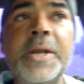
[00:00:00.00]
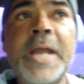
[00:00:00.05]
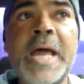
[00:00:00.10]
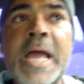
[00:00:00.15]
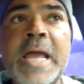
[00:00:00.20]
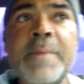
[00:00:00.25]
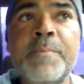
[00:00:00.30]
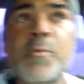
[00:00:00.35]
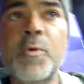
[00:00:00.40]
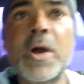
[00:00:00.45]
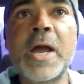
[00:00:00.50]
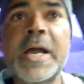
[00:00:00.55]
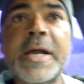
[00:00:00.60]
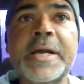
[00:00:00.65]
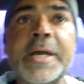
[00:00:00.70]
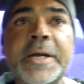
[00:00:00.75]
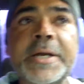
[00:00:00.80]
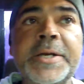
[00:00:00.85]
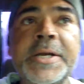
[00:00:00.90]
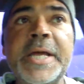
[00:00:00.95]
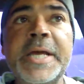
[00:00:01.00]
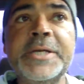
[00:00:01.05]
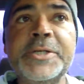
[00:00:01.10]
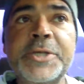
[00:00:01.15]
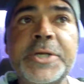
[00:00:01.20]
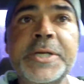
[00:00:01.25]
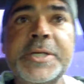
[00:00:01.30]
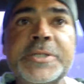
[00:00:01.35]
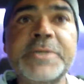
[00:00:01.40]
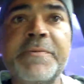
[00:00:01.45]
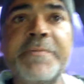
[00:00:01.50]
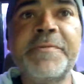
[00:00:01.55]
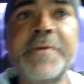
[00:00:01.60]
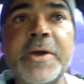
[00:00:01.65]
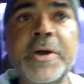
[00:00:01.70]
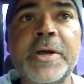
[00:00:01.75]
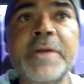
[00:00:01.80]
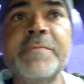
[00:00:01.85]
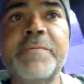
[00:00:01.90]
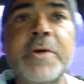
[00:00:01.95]
name recognition is a
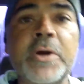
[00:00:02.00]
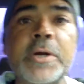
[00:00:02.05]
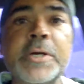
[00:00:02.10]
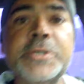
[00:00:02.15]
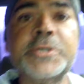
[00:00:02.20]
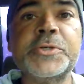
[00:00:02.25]
very, very